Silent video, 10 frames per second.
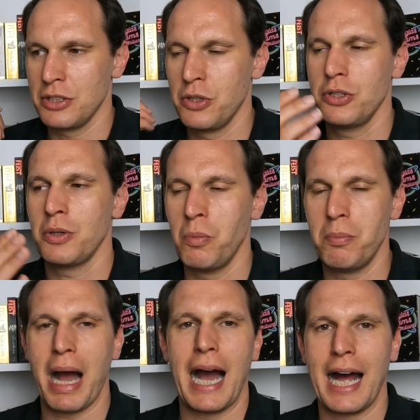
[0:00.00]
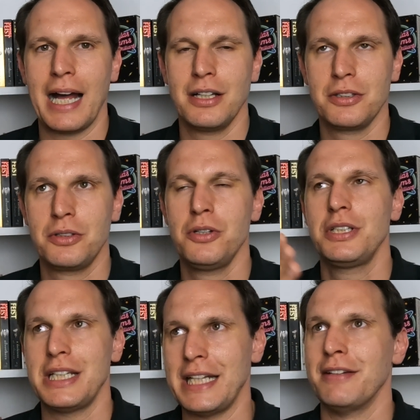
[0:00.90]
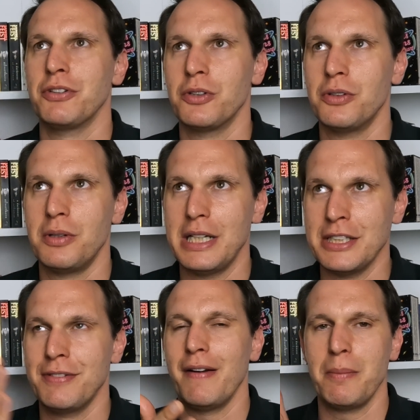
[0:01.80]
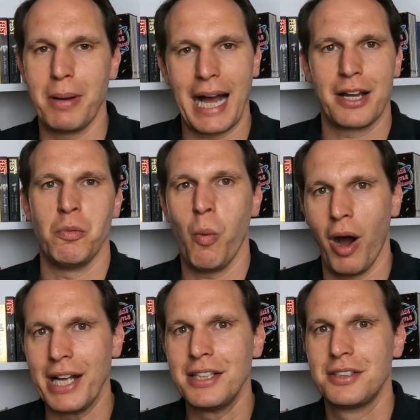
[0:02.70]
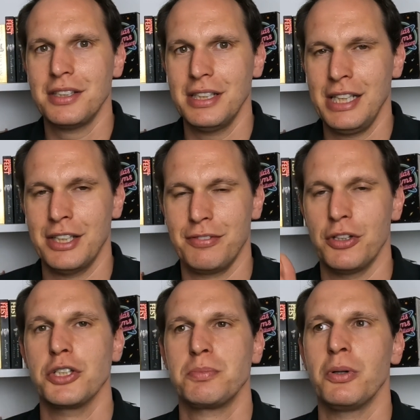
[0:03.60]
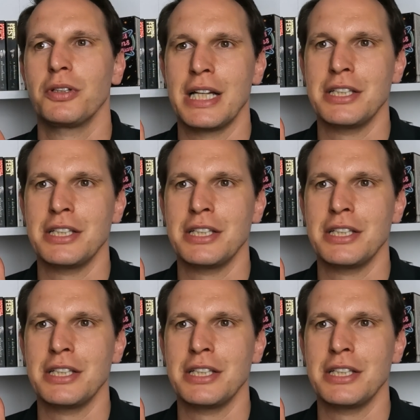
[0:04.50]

good and bad, good and evil is very black and white in the first book.